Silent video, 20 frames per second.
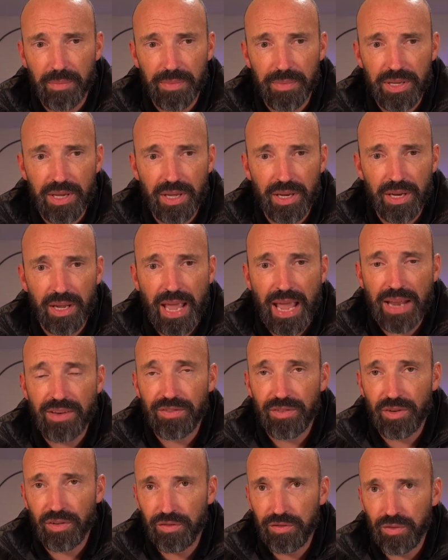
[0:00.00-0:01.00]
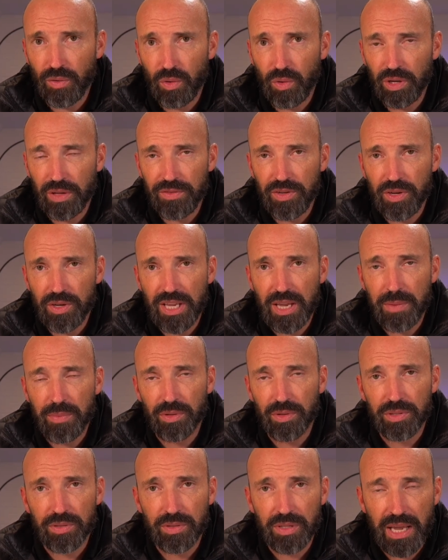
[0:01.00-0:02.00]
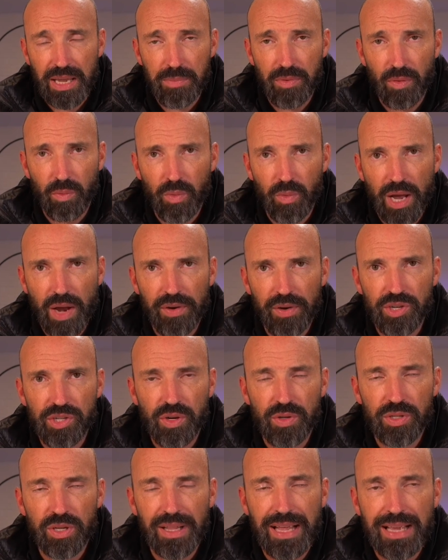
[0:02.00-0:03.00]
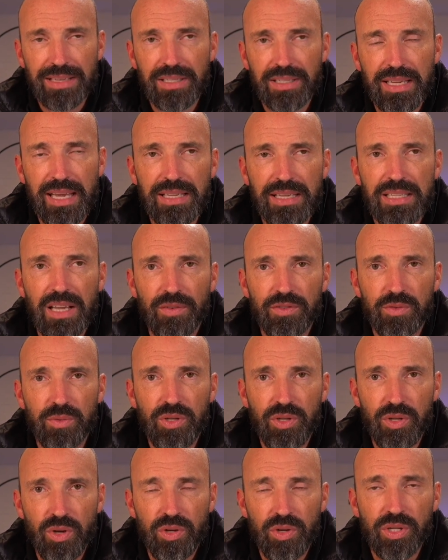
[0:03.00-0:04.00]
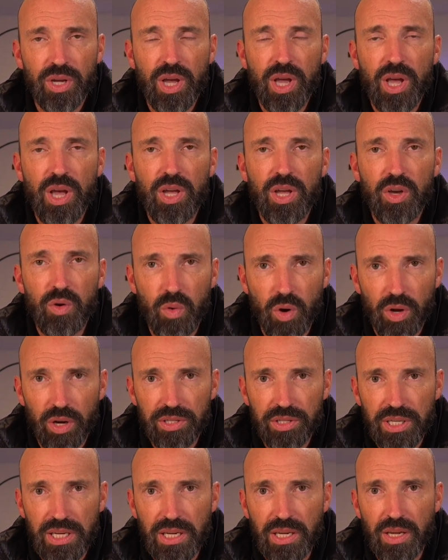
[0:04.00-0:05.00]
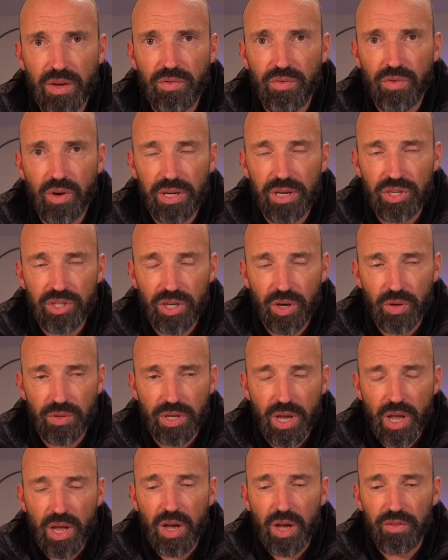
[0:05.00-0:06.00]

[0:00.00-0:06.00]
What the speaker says: you're going to head for a fall if you keep on wearing shoes like that. So get yourself some good quality running shoes.